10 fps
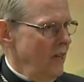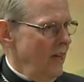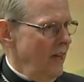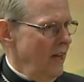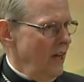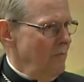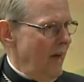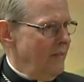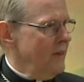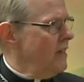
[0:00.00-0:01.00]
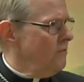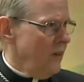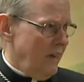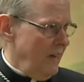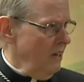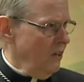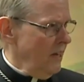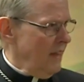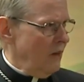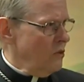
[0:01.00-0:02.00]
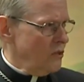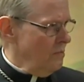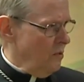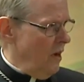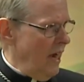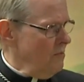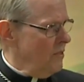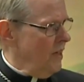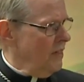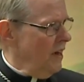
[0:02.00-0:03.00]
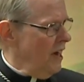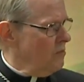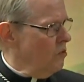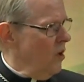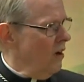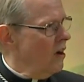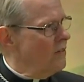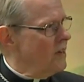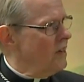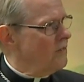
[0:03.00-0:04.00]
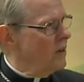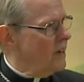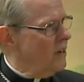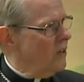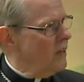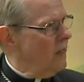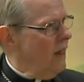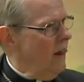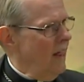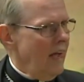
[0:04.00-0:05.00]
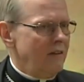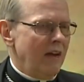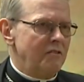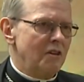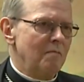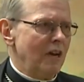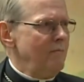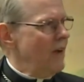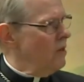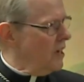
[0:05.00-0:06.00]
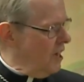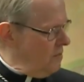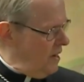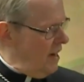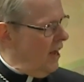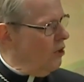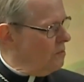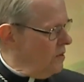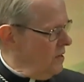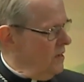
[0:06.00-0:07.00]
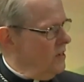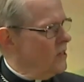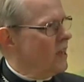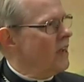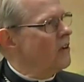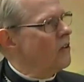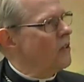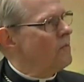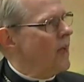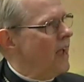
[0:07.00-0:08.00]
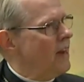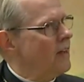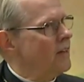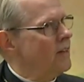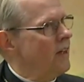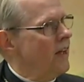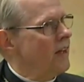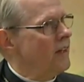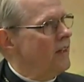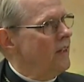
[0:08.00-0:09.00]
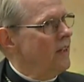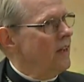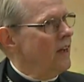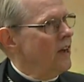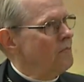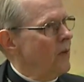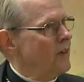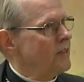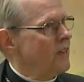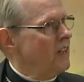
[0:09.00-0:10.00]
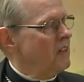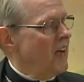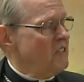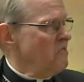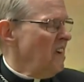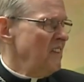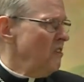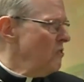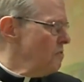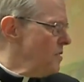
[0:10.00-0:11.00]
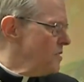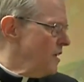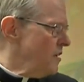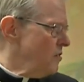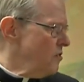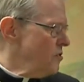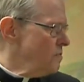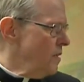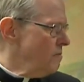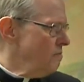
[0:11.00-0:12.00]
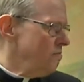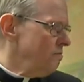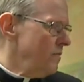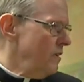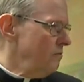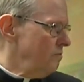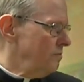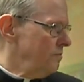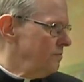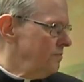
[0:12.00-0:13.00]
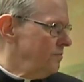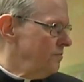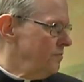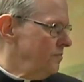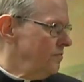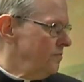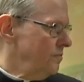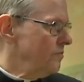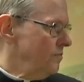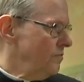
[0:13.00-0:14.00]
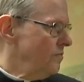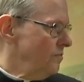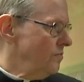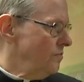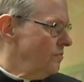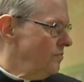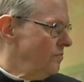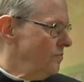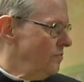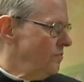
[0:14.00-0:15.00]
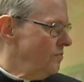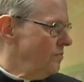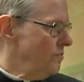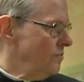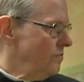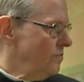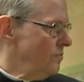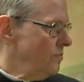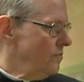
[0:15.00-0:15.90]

Uh, about the need for healing. That was the prime thing that I'm aware of a need for healing and to have somebody be able to come in and help to heal the pain and, uh, uh, but uh, I do not know the particulars, but In, in the interest of transparency, would you push?